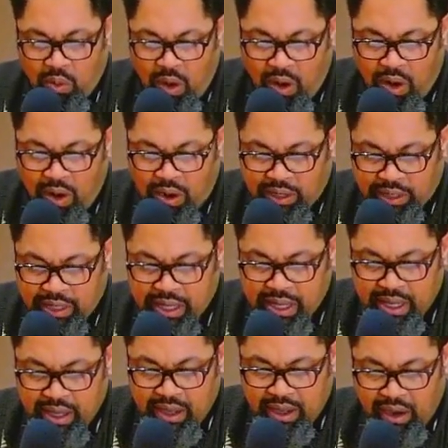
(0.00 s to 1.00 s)
walked
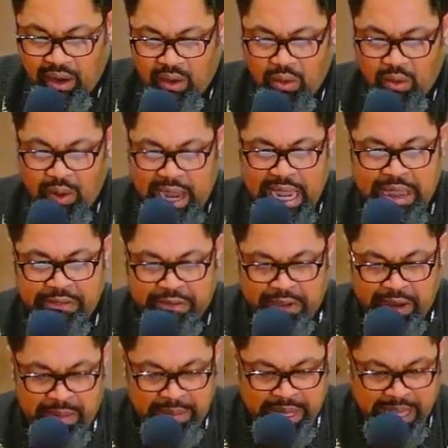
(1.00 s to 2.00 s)
away
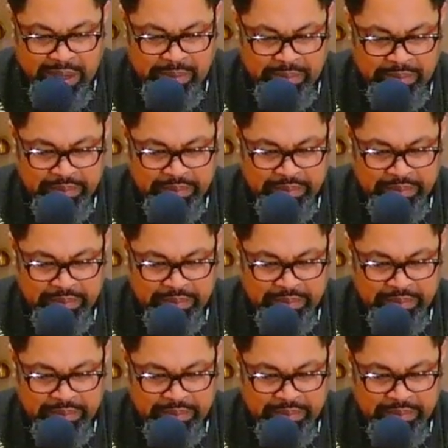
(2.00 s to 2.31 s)
from him,